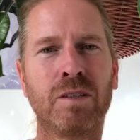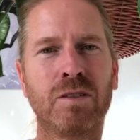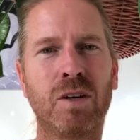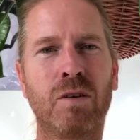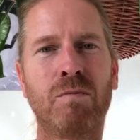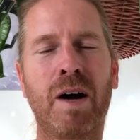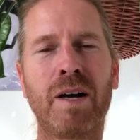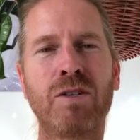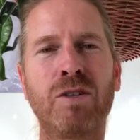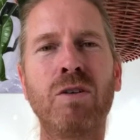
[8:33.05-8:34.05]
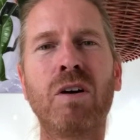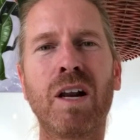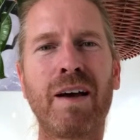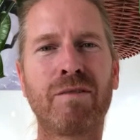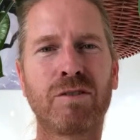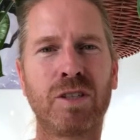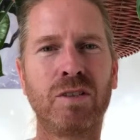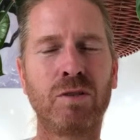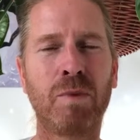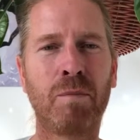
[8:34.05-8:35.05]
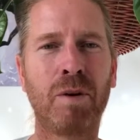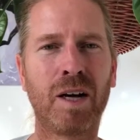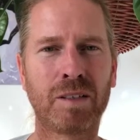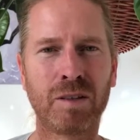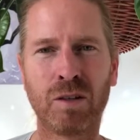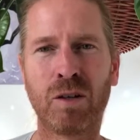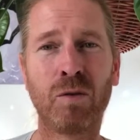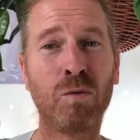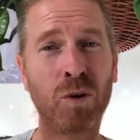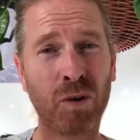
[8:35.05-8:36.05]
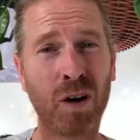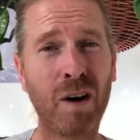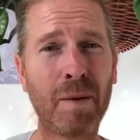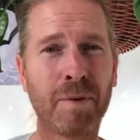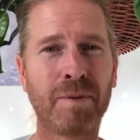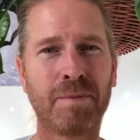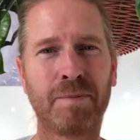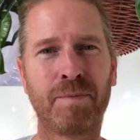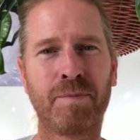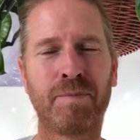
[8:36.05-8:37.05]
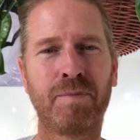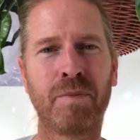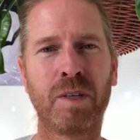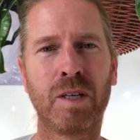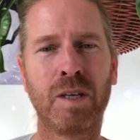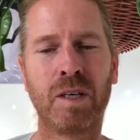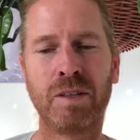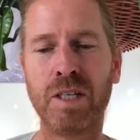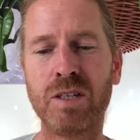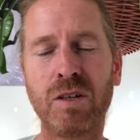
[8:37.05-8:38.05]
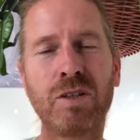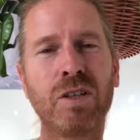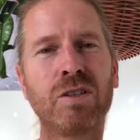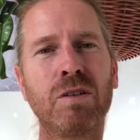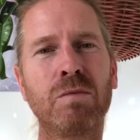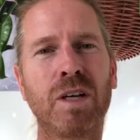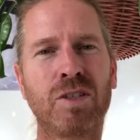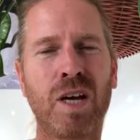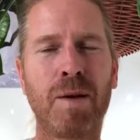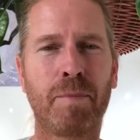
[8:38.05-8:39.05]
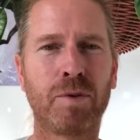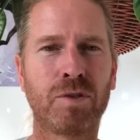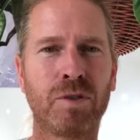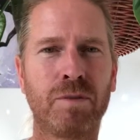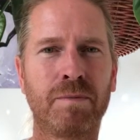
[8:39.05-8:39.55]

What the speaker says: So my sugar levels into my blood will go up. These are just some examples.